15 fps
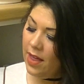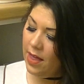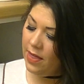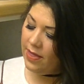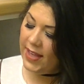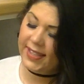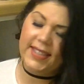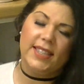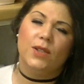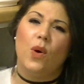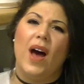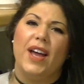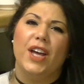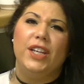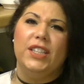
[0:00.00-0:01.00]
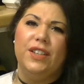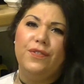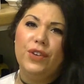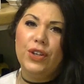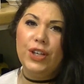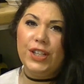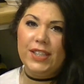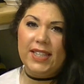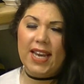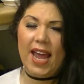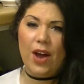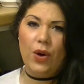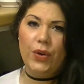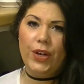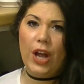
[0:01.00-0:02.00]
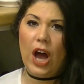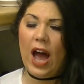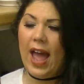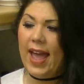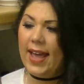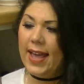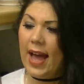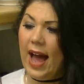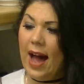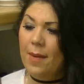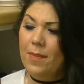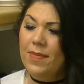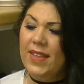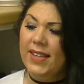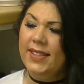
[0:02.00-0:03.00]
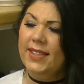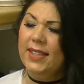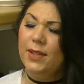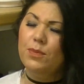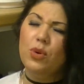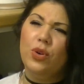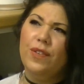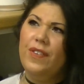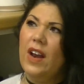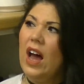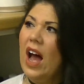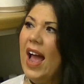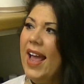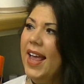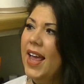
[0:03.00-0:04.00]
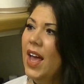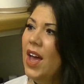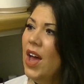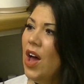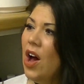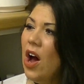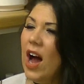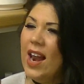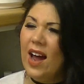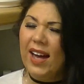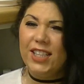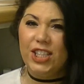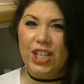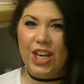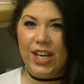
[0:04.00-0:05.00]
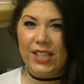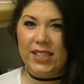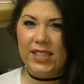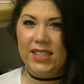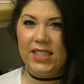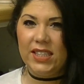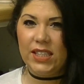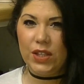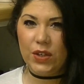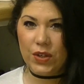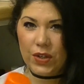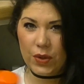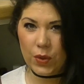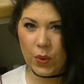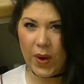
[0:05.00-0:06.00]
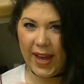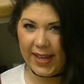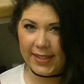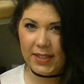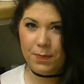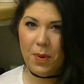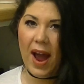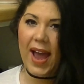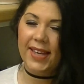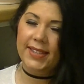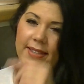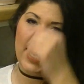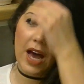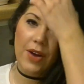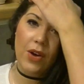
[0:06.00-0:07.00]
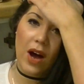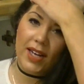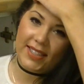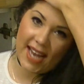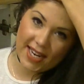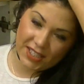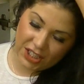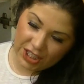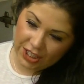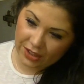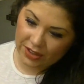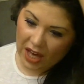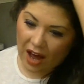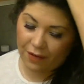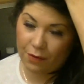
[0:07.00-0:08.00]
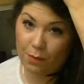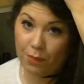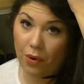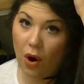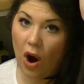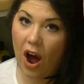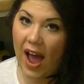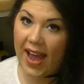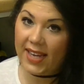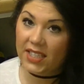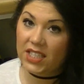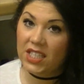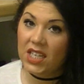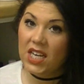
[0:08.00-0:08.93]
This is quite good if you're using it on like this is more for like, I like to use this as a quick spray, so I tend to use Oven Pride